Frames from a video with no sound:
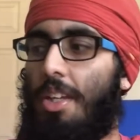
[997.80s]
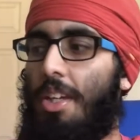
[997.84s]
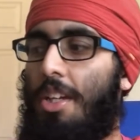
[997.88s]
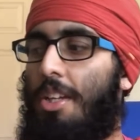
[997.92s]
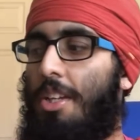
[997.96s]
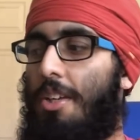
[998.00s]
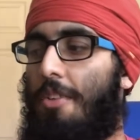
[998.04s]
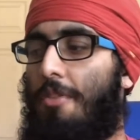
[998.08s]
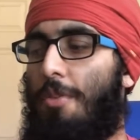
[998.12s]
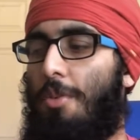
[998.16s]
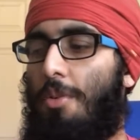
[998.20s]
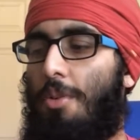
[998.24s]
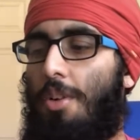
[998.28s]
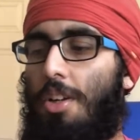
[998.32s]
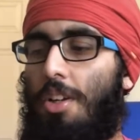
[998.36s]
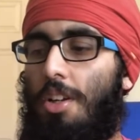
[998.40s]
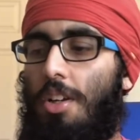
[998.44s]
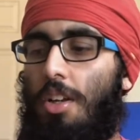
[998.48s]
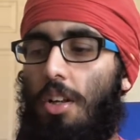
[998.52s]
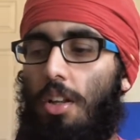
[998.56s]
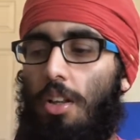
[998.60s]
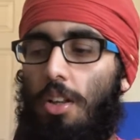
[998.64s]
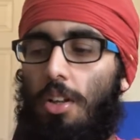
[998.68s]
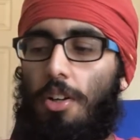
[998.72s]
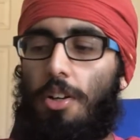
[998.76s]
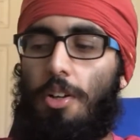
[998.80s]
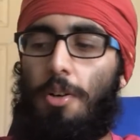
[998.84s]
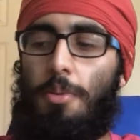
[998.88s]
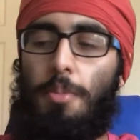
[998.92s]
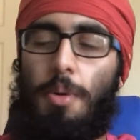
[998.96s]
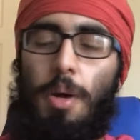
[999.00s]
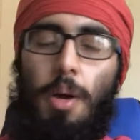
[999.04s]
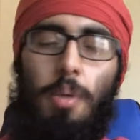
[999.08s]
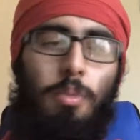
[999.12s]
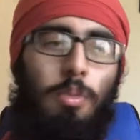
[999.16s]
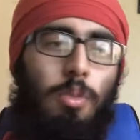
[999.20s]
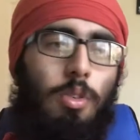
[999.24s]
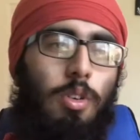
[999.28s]
And if you want to learn
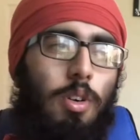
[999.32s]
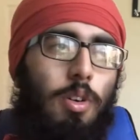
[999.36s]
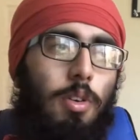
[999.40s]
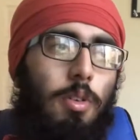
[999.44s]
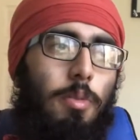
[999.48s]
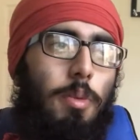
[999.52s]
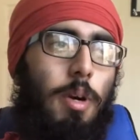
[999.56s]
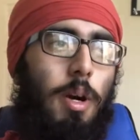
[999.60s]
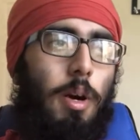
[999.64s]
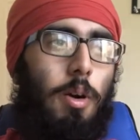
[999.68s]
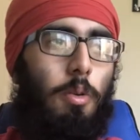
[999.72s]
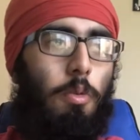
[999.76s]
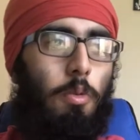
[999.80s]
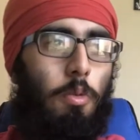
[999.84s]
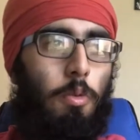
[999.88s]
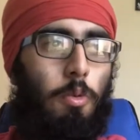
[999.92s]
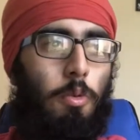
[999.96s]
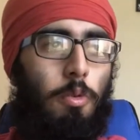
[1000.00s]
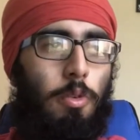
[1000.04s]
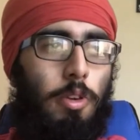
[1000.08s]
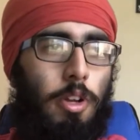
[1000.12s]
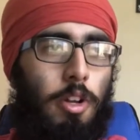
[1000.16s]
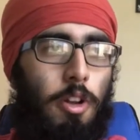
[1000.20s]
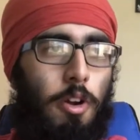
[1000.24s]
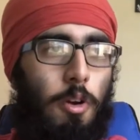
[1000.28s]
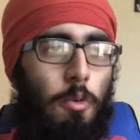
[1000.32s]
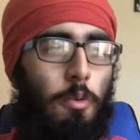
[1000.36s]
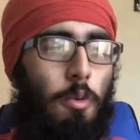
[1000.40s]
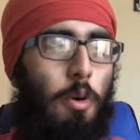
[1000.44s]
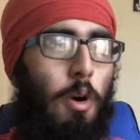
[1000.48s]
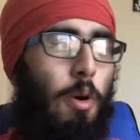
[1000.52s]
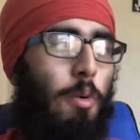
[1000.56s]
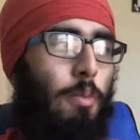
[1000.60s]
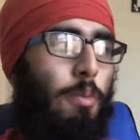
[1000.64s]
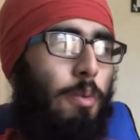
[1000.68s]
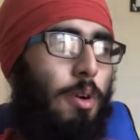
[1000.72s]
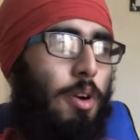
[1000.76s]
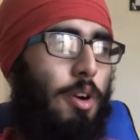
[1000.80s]
about more about, you know,
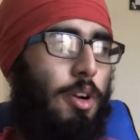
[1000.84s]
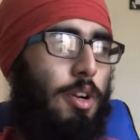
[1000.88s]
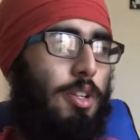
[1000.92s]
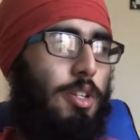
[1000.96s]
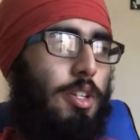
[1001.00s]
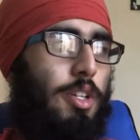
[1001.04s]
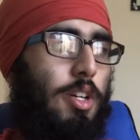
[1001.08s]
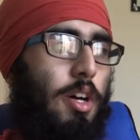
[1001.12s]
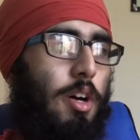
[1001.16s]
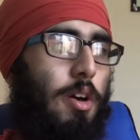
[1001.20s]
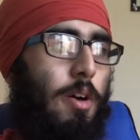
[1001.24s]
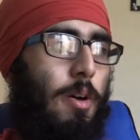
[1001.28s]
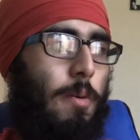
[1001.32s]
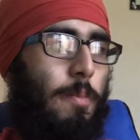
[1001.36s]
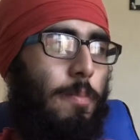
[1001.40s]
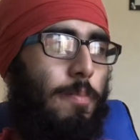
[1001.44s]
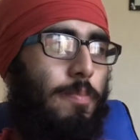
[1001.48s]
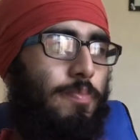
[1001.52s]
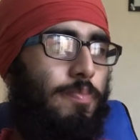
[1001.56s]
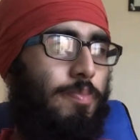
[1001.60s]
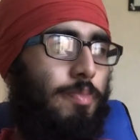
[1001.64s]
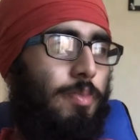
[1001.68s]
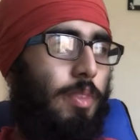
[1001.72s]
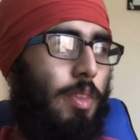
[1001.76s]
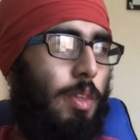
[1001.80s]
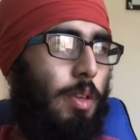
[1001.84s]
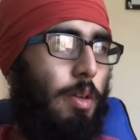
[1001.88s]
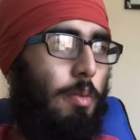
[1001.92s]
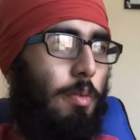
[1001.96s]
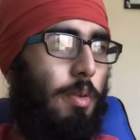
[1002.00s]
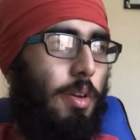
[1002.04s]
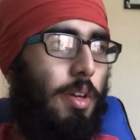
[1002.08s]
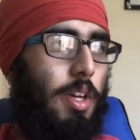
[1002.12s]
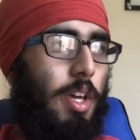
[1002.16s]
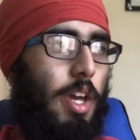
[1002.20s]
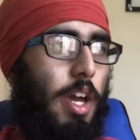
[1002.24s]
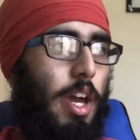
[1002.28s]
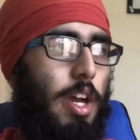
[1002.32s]
Walmart,
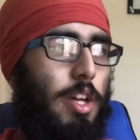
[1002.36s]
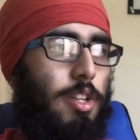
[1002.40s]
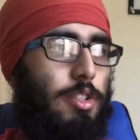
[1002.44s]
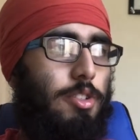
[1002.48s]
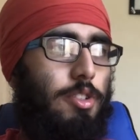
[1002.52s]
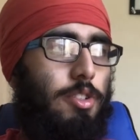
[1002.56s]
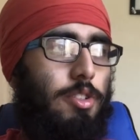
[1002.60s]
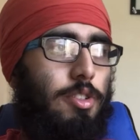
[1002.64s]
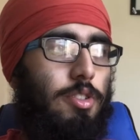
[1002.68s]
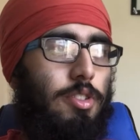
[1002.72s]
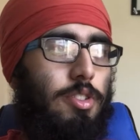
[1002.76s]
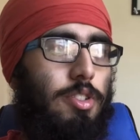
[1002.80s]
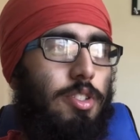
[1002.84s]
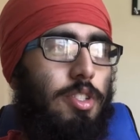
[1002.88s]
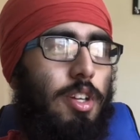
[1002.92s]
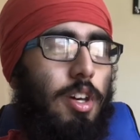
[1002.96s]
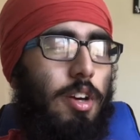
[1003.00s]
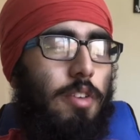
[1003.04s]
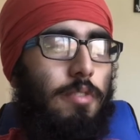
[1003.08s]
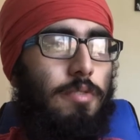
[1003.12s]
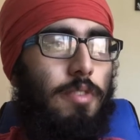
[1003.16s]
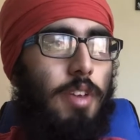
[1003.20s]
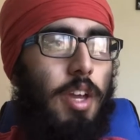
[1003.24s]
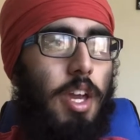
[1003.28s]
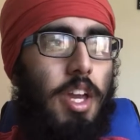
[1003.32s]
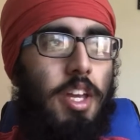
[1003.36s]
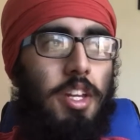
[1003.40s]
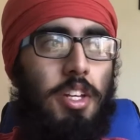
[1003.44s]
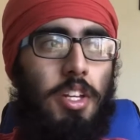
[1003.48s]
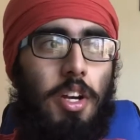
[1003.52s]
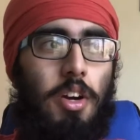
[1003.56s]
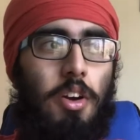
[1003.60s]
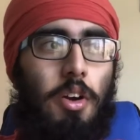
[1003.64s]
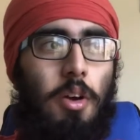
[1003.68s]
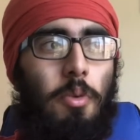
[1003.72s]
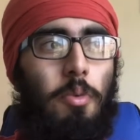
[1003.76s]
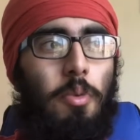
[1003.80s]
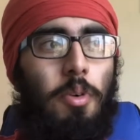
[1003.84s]
about cashier and stuff, and
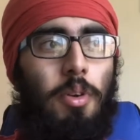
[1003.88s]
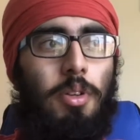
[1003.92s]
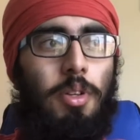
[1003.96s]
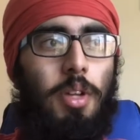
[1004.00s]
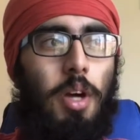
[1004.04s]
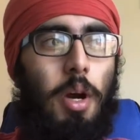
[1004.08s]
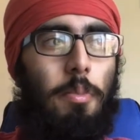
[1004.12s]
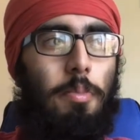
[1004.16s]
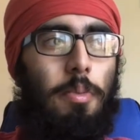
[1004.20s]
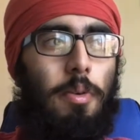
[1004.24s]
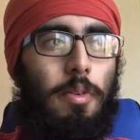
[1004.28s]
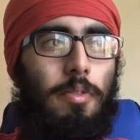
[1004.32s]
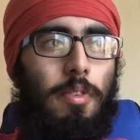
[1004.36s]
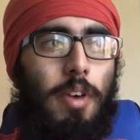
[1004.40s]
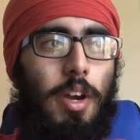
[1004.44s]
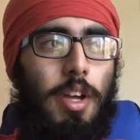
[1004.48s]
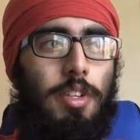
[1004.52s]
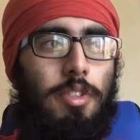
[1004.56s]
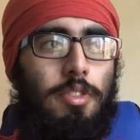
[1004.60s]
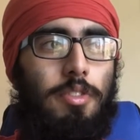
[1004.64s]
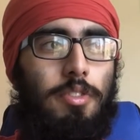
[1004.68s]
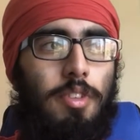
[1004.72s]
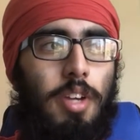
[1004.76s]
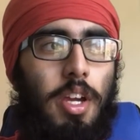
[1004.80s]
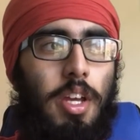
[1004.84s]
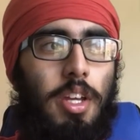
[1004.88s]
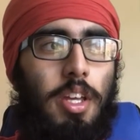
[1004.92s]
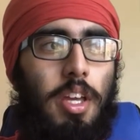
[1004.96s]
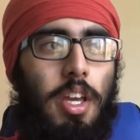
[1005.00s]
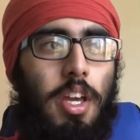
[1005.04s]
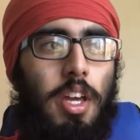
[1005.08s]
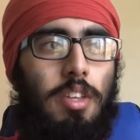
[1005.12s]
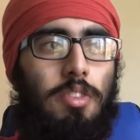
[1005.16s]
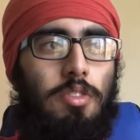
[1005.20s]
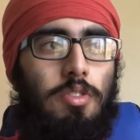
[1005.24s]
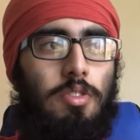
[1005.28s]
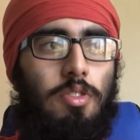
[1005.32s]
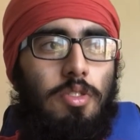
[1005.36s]
no, I will not provide you any
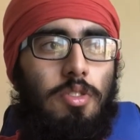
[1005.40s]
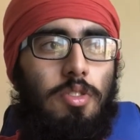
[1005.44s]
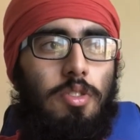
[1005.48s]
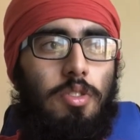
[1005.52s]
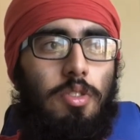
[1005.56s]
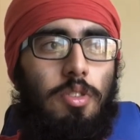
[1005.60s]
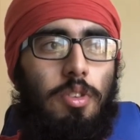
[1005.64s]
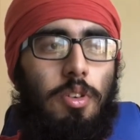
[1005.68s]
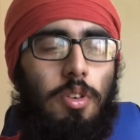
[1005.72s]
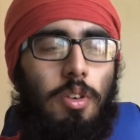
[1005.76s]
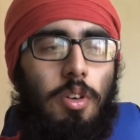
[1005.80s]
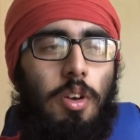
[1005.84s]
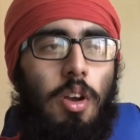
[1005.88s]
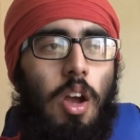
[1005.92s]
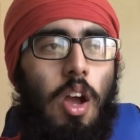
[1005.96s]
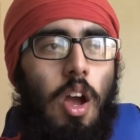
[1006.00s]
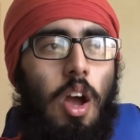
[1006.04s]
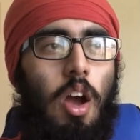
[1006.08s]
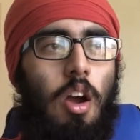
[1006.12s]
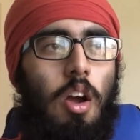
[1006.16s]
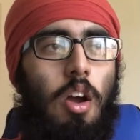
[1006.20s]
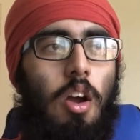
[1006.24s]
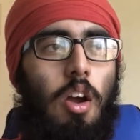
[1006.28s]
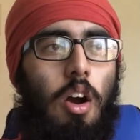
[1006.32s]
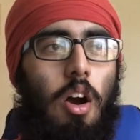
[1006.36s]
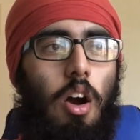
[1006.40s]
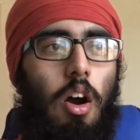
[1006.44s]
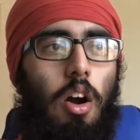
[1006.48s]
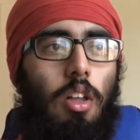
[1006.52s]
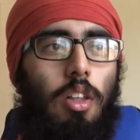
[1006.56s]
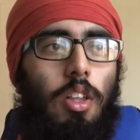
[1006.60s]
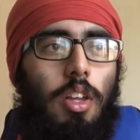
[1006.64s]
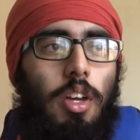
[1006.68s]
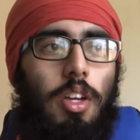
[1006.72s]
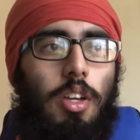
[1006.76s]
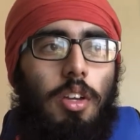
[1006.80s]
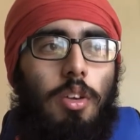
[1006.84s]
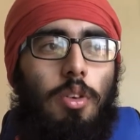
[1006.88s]
answer to your
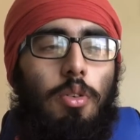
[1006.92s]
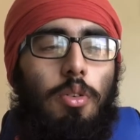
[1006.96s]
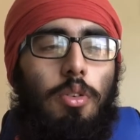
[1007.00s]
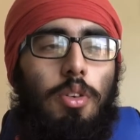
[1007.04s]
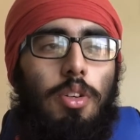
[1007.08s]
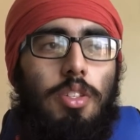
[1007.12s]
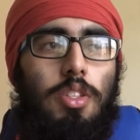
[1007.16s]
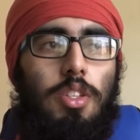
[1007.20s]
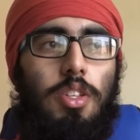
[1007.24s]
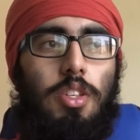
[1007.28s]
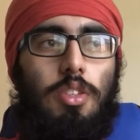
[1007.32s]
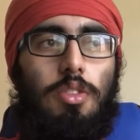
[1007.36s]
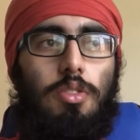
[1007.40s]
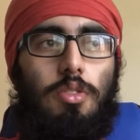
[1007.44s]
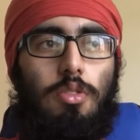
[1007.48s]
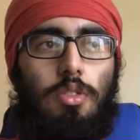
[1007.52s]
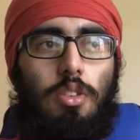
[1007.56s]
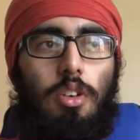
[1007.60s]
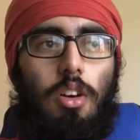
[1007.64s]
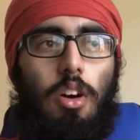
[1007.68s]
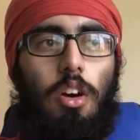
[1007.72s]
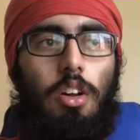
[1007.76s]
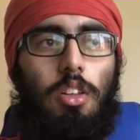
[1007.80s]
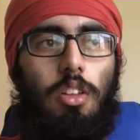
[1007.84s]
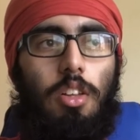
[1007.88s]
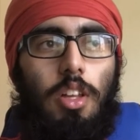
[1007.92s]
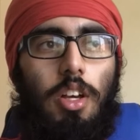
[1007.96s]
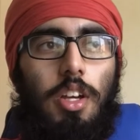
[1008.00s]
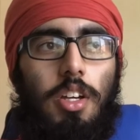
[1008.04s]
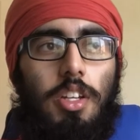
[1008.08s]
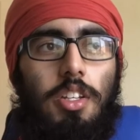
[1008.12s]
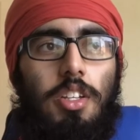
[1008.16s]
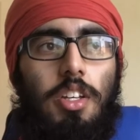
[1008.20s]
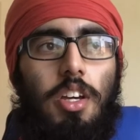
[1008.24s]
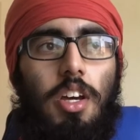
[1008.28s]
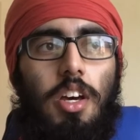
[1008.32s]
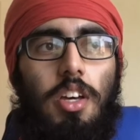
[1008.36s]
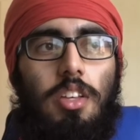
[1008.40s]
online quizzes or
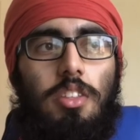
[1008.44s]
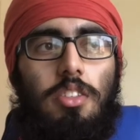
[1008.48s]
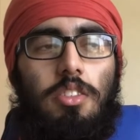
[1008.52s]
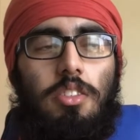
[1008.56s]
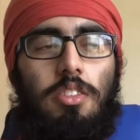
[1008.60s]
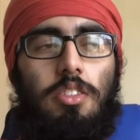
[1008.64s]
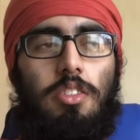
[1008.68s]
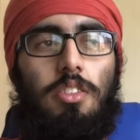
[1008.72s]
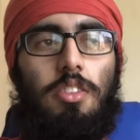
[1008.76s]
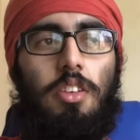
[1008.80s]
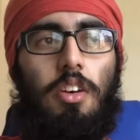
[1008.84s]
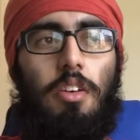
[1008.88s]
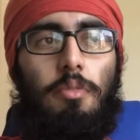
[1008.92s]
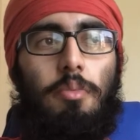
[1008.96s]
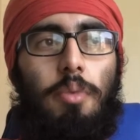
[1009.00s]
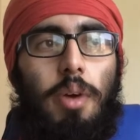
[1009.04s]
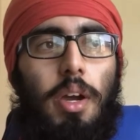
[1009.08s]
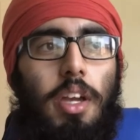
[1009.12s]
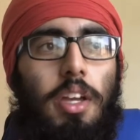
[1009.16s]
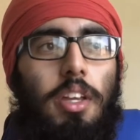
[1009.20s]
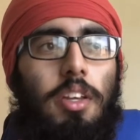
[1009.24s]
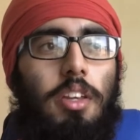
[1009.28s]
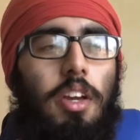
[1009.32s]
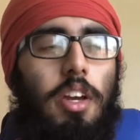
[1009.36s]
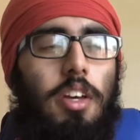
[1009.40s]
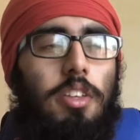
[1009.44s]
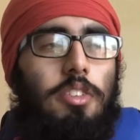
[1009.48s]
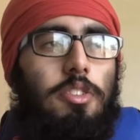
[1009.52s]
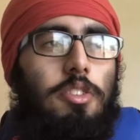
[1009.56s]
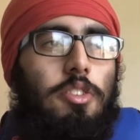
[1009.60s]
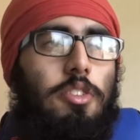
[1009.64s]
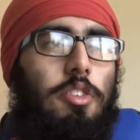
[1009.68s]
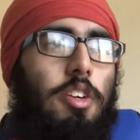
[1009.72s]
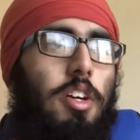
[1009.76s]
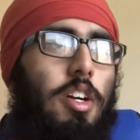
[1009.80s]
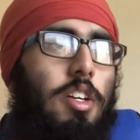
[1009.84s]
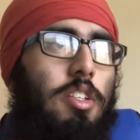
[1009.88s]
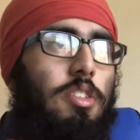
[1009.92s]
online tests and stuff, but I can answer
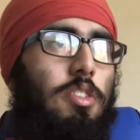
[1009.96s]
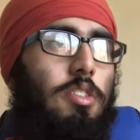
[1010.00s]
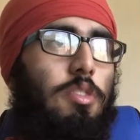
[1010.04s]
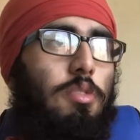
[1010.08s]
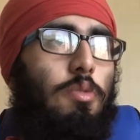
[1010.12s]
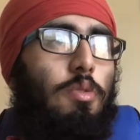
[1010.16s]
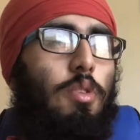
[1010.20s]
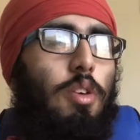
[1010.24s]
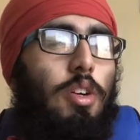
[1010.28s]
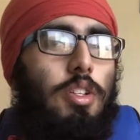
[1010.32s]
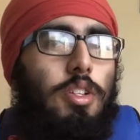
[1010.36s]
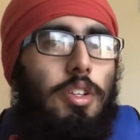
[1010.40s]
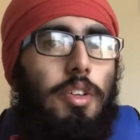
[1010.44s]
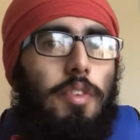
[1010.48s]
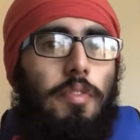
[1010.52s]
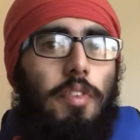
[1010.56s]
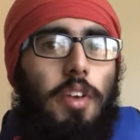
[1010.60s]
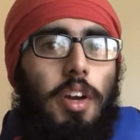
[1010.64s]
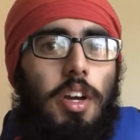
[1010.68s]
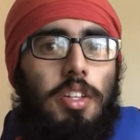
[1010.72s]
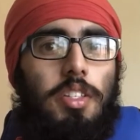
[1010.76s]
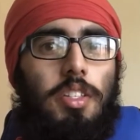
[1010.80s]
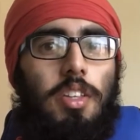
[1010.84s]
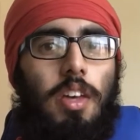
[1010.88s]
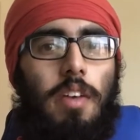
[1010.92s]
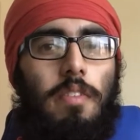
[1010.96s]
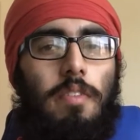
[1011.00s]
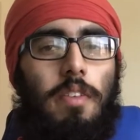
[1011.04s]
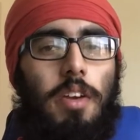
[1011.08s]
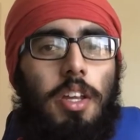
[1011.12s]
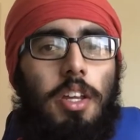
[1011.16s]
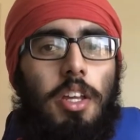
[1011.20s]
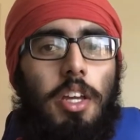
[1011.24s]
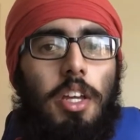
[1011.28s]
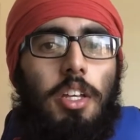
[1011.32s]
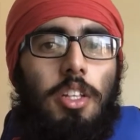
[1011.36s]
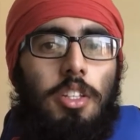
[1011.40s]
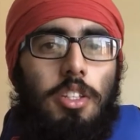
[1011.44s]
your guys' question if you guys have
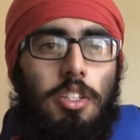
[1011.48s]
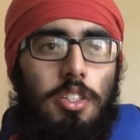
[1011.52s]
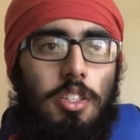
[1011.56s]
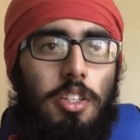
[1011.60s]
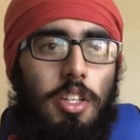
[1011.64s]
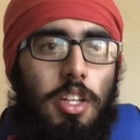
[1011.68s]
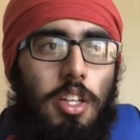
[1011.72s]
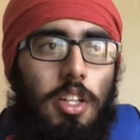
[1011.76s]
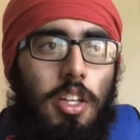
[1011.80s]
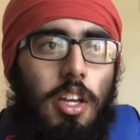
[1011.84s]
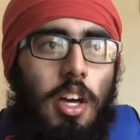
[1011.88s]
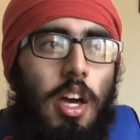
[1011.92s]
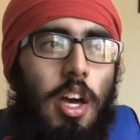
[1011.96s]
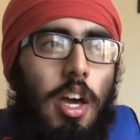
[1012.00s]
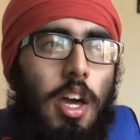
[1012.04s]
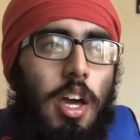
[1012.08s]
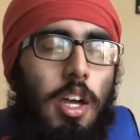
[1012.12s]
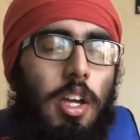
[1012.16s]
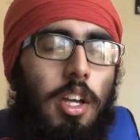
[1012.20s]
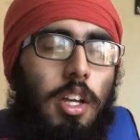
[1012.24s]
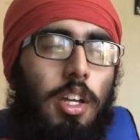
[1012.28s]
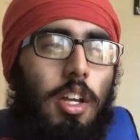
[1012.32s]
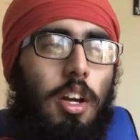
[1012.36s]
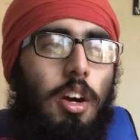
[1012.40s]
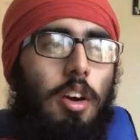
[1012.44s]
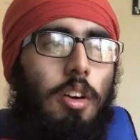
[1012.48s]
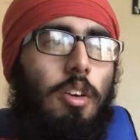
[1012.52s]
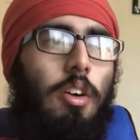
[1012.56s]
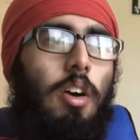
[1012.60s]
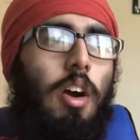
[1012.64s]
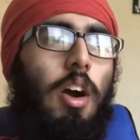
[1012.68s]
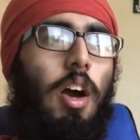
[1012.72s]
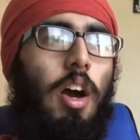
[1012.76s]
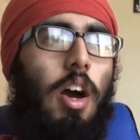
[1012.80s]
any, just like, you know,